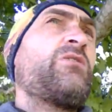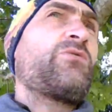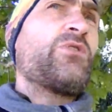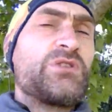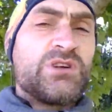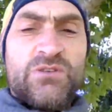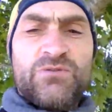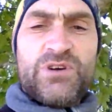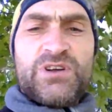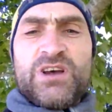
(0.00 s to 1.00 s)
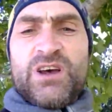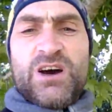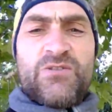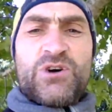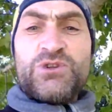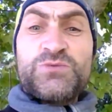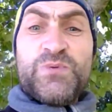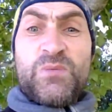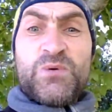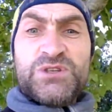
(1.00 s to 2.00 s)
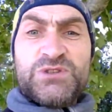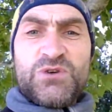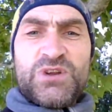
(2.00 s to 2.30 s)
I've got delivery, I've got newspapers to do